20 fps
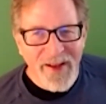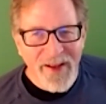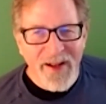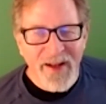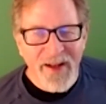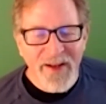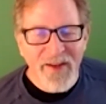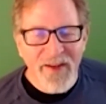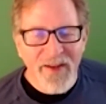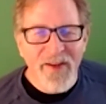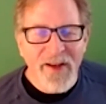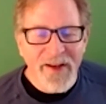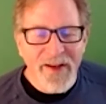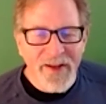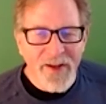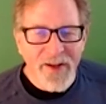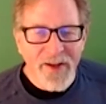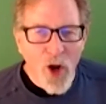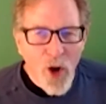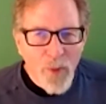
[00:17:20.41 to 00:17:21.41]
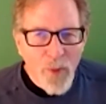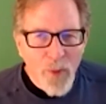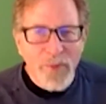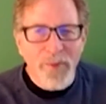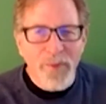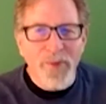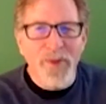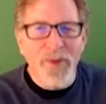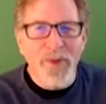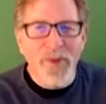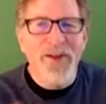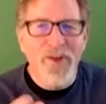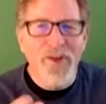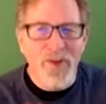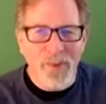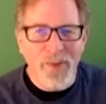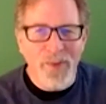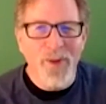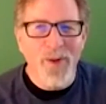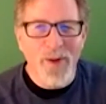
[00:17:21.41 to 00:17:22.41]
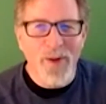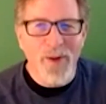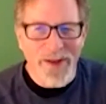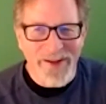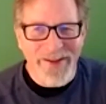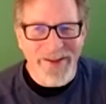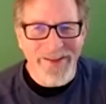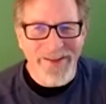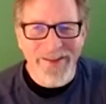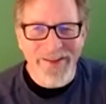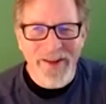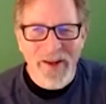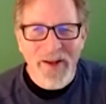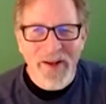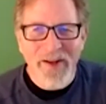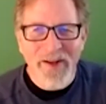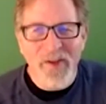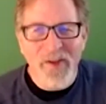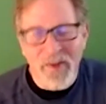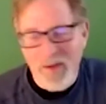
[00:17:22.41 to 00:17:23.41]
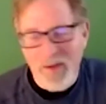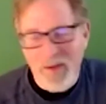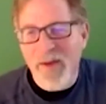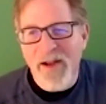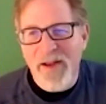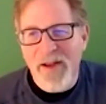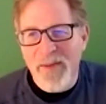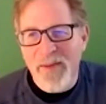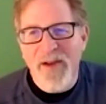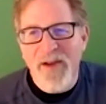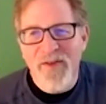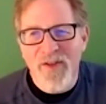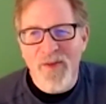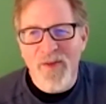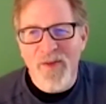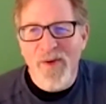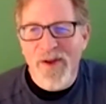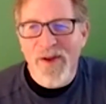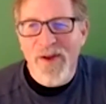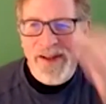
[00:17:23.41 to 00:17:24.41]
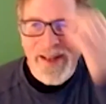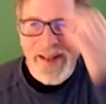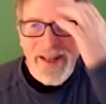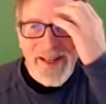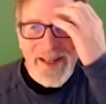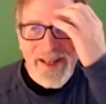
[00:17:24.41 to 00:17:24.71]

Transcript: And it's like an open plea to employees, because in my viewpoint,